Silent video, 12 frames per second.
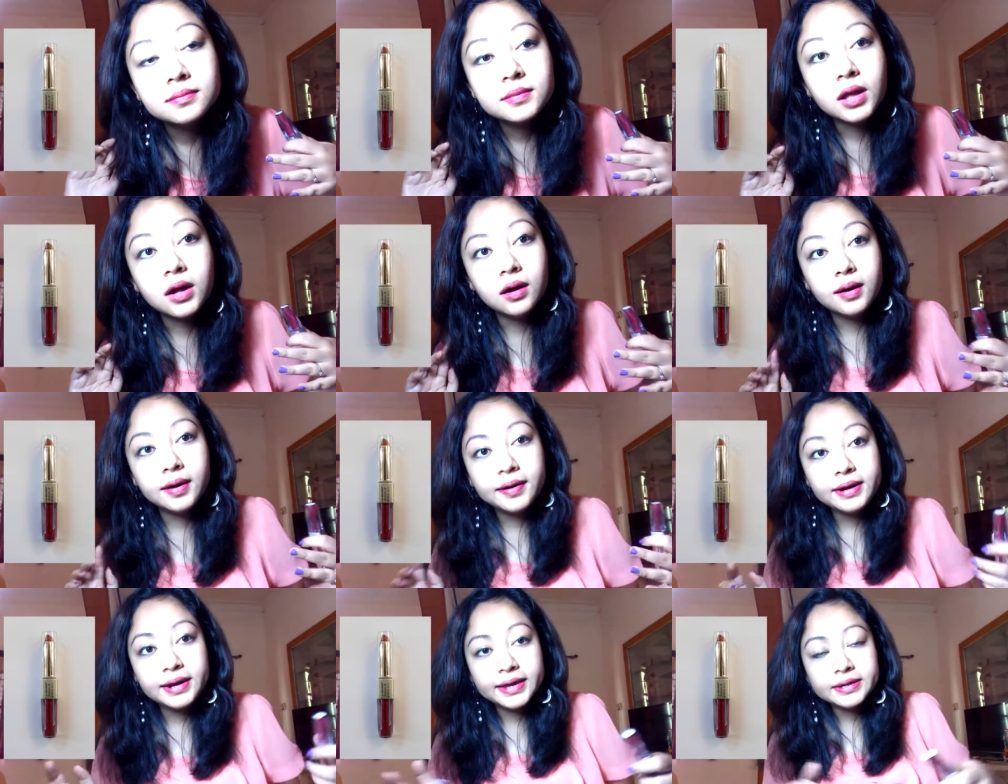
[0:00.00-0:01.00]
Or
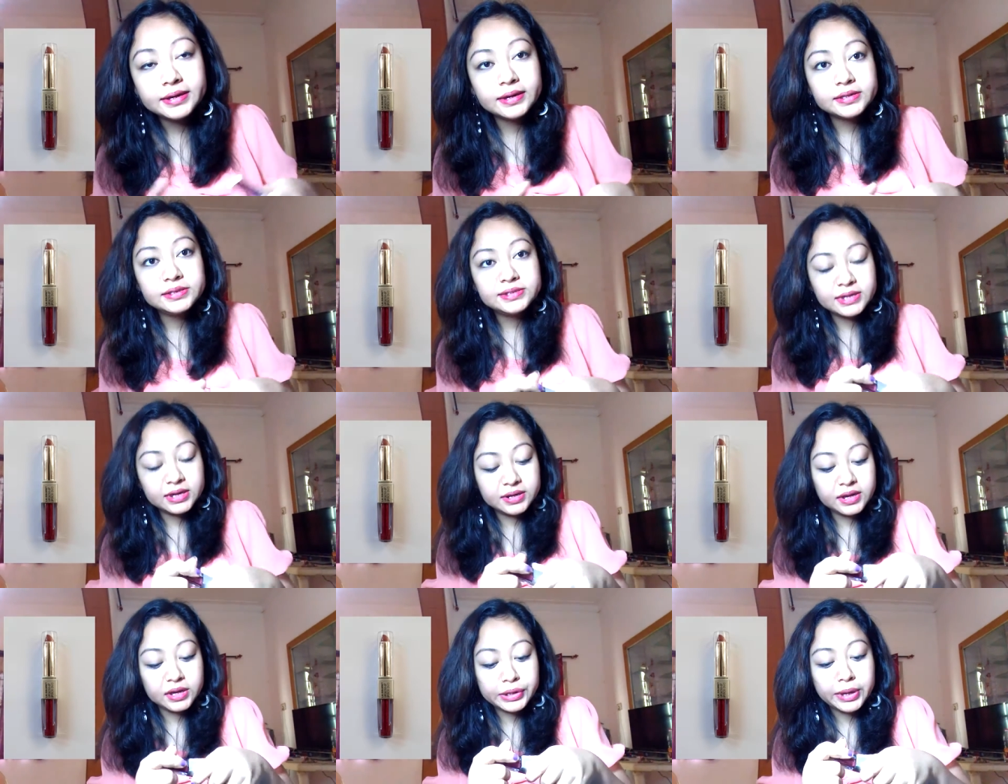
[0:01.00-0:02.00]
it's in
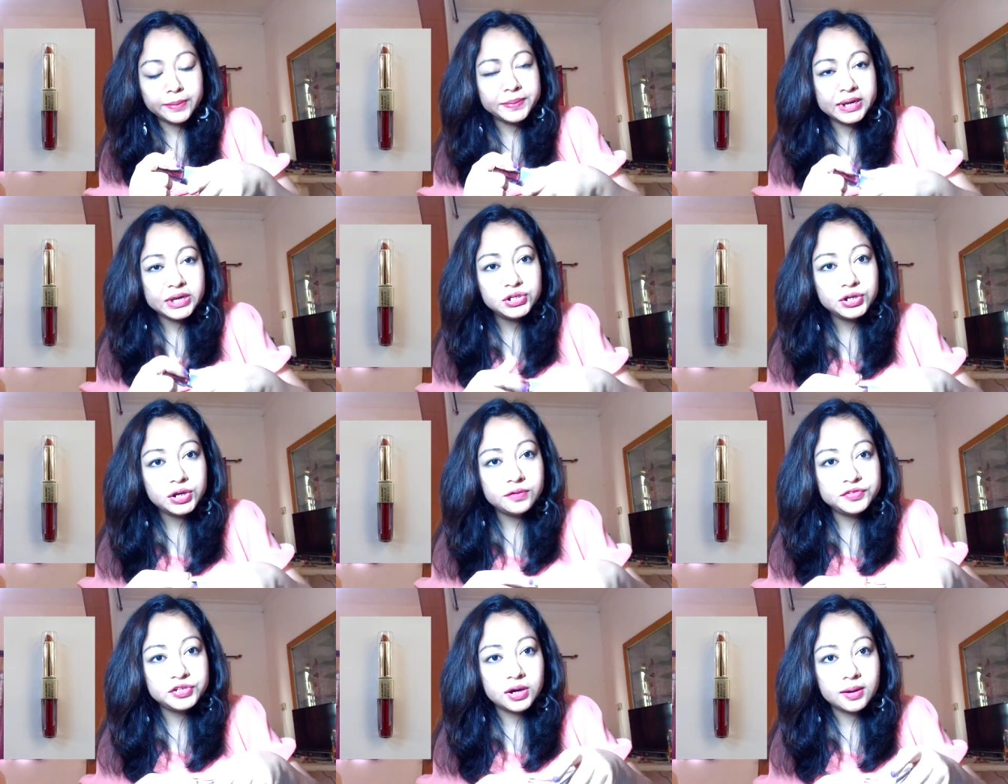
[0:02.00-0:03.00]
a combination of
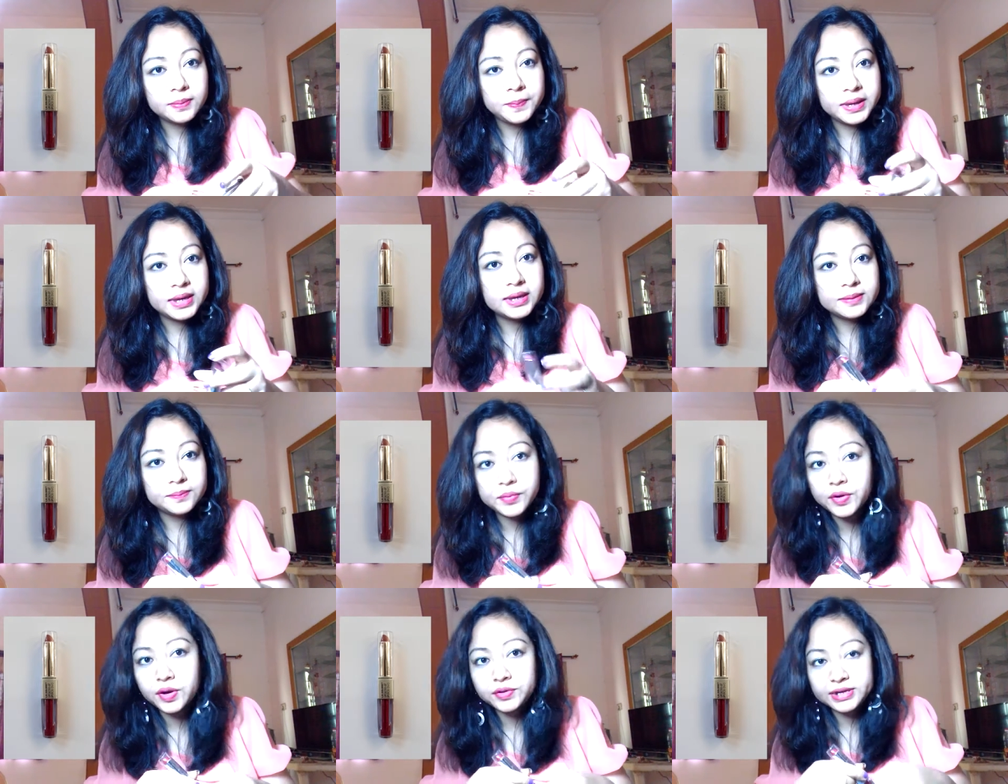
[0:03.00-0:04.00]
dark pink and
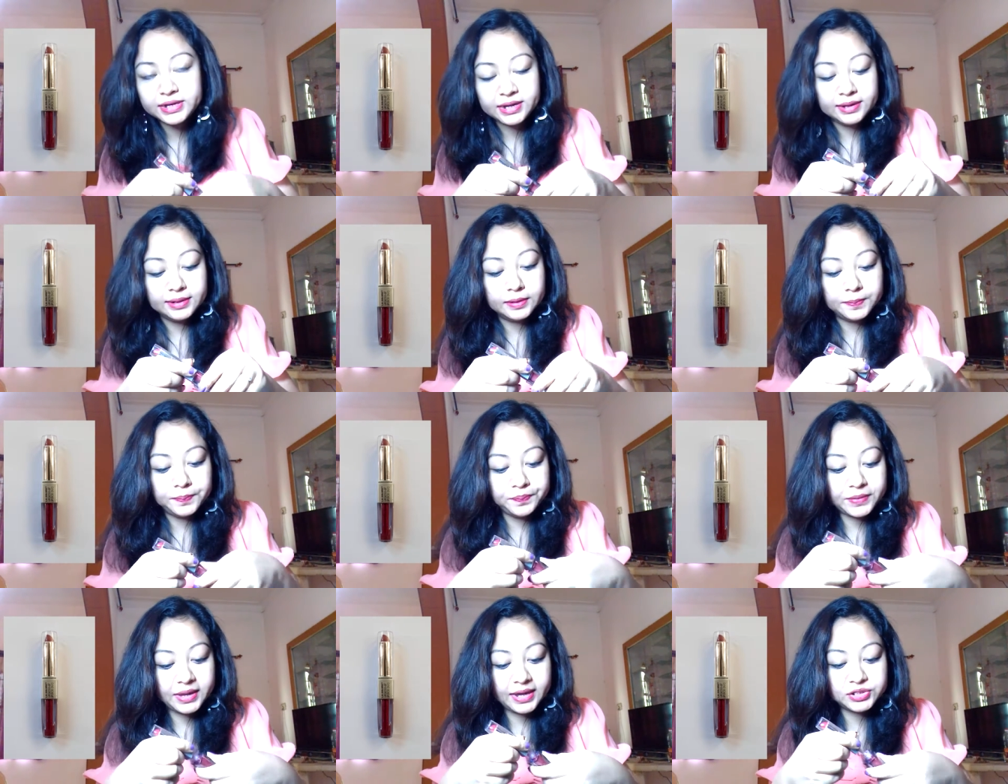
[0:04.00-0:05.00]
brown in color,
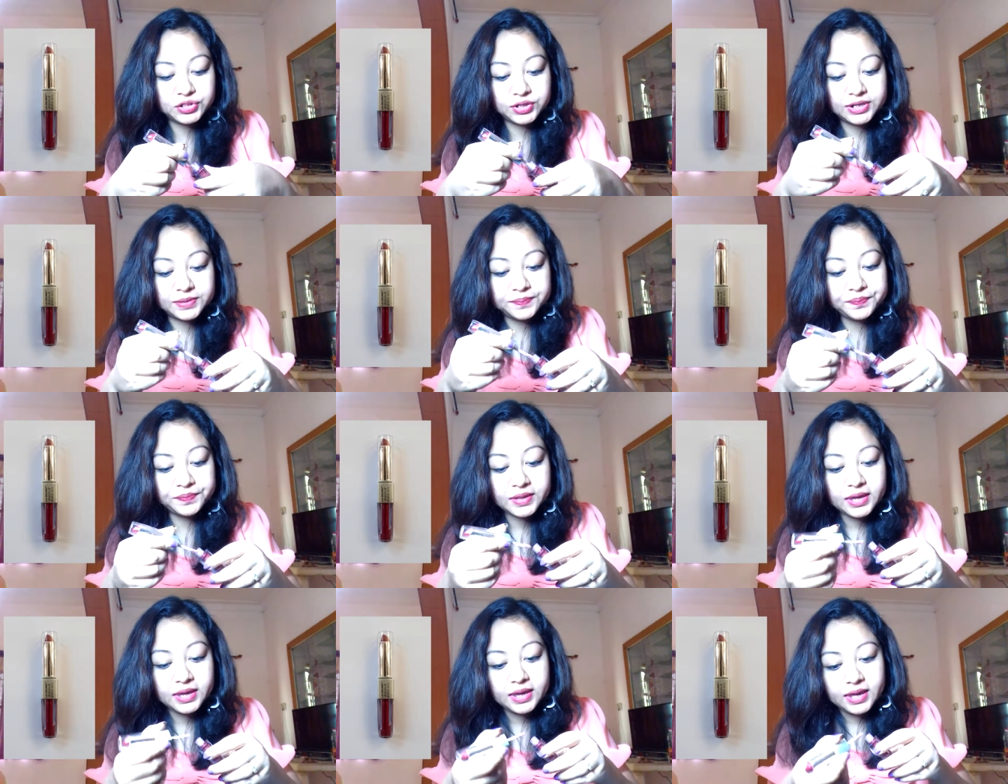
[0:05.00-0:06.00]
actually.
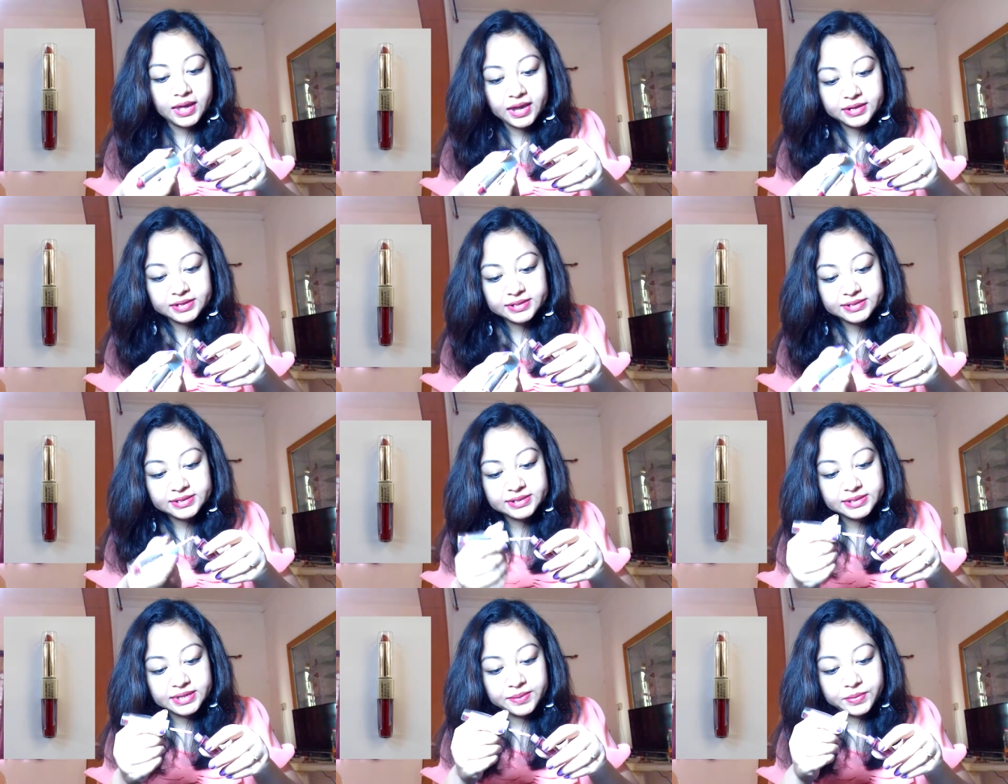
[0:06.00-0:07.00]
And it has the
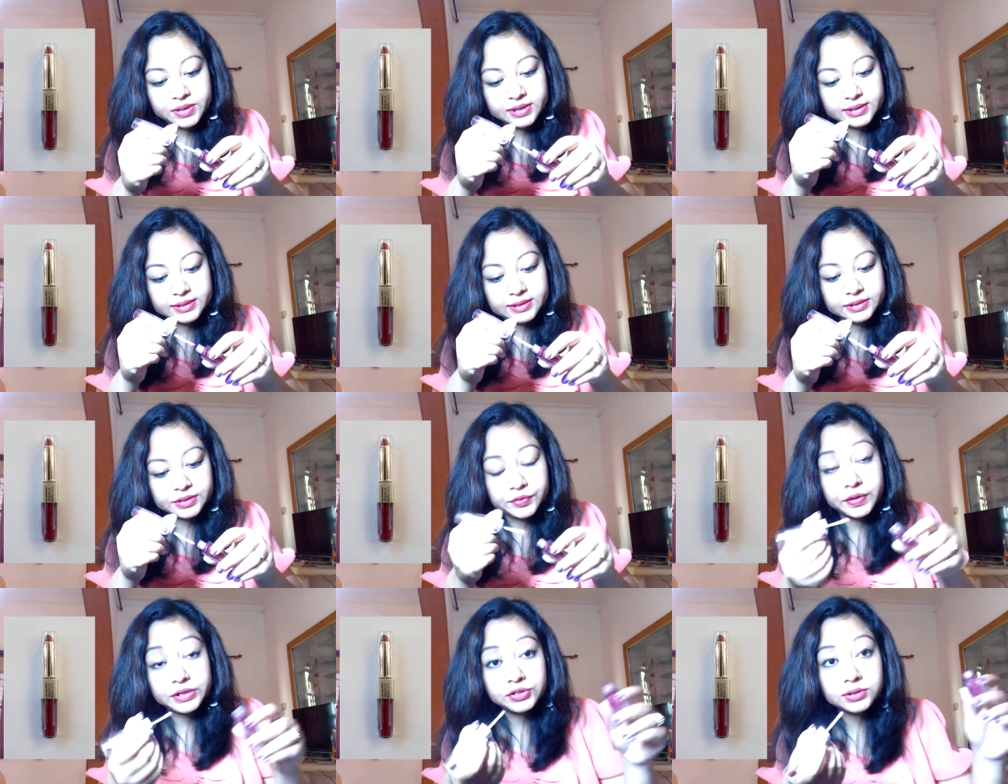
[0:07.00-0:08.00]
same color
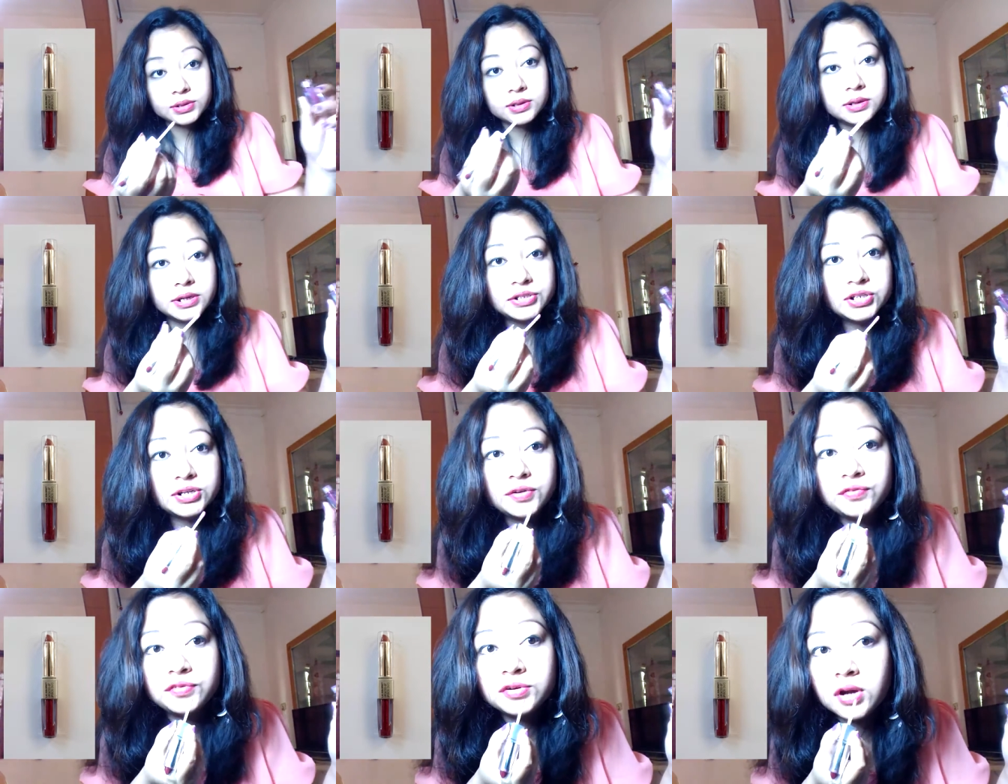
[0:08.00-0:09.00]
glitter of
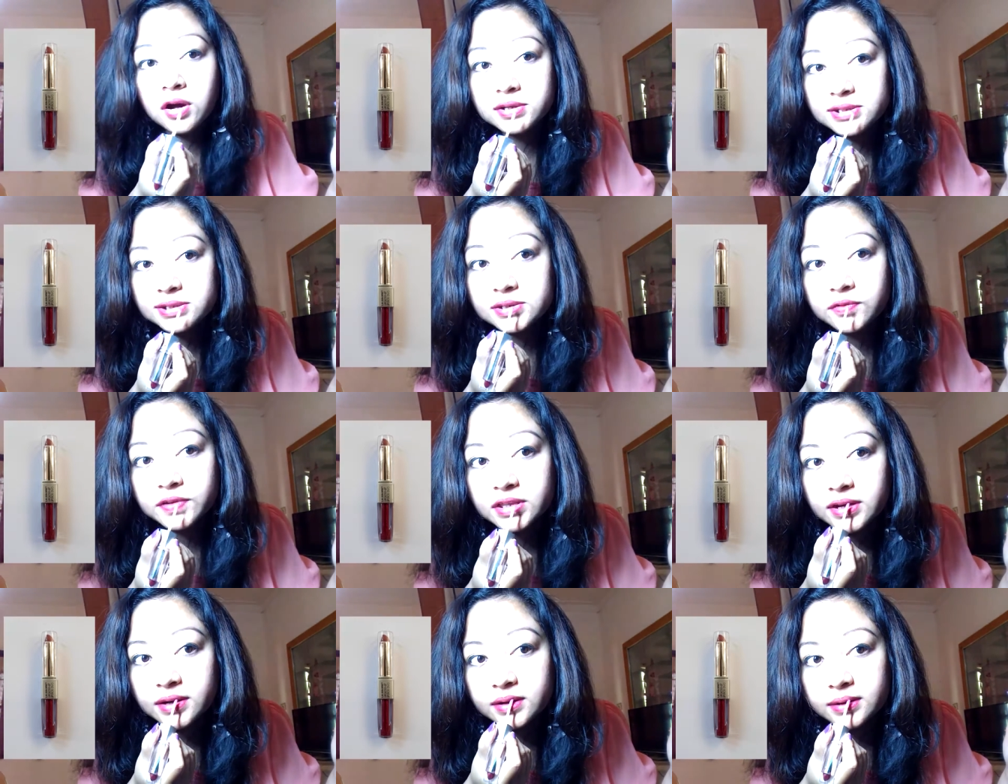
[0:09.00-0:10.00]
glosses over
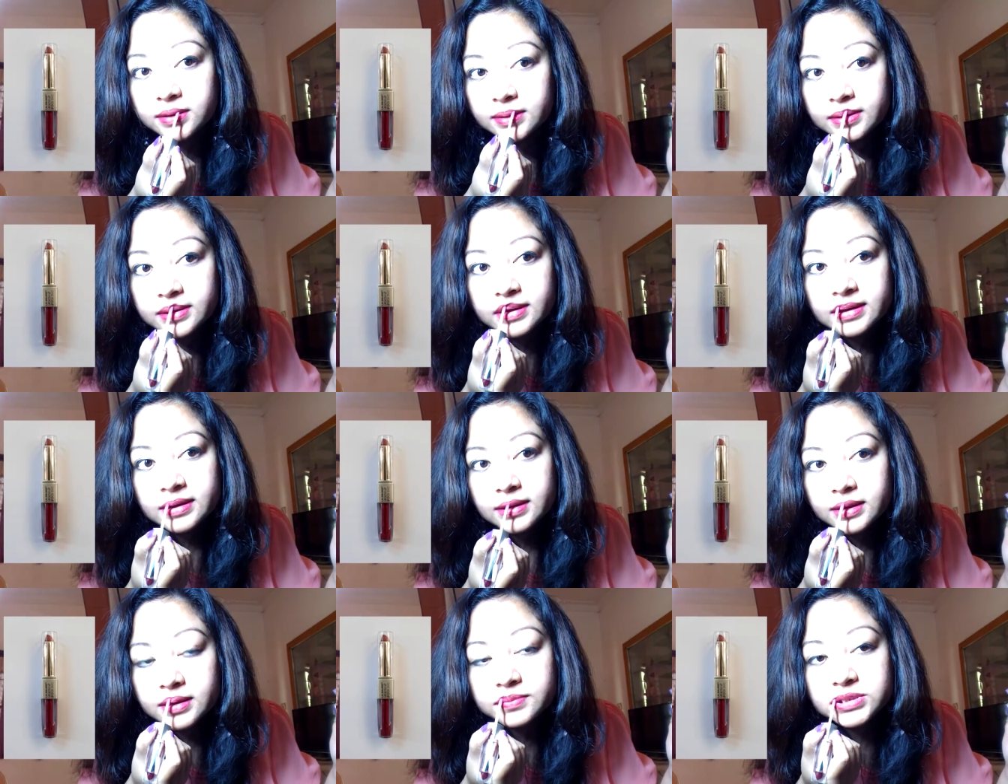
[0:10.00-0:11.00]
there.
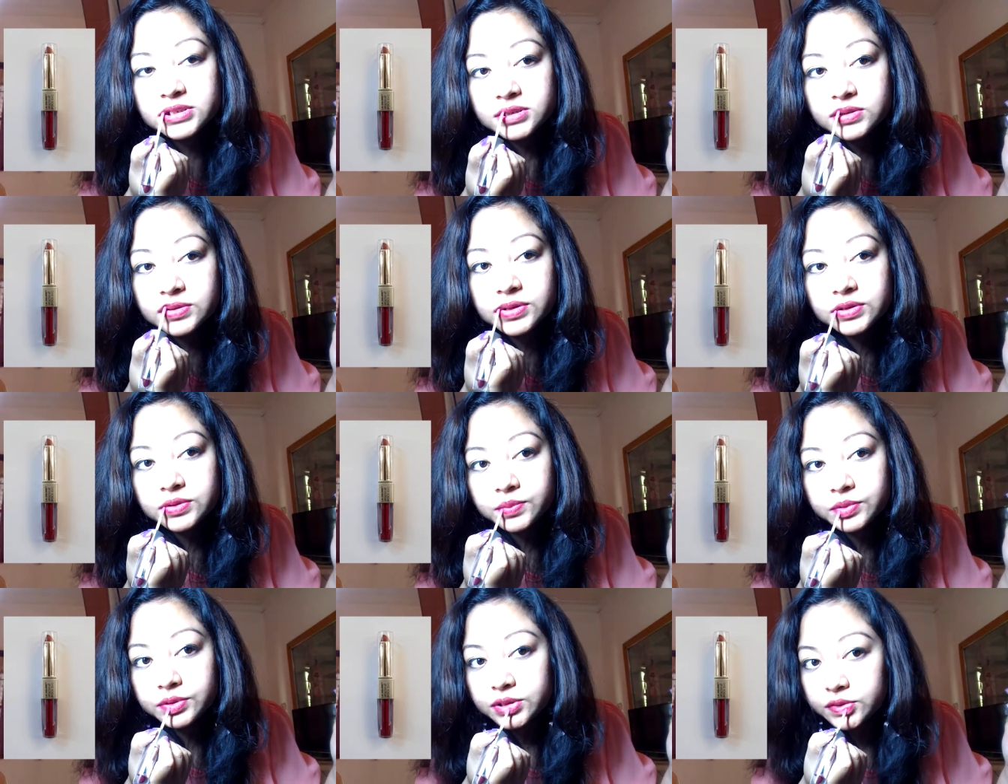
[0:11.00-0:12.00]
I'm just going to
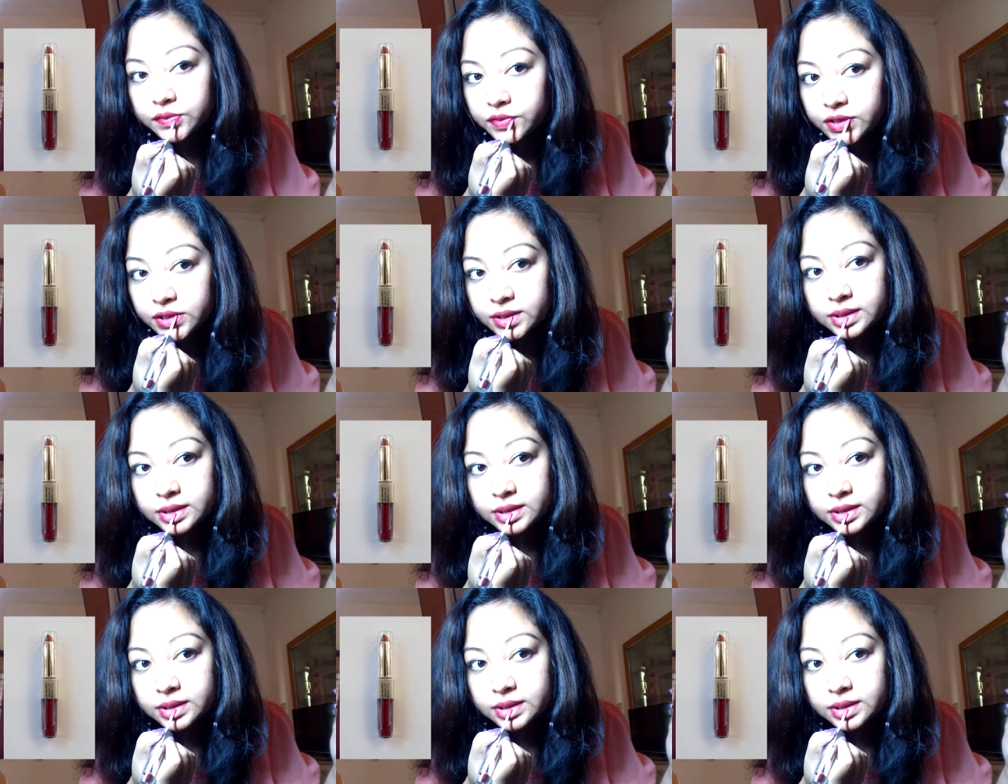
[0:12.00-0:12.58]
put it over here.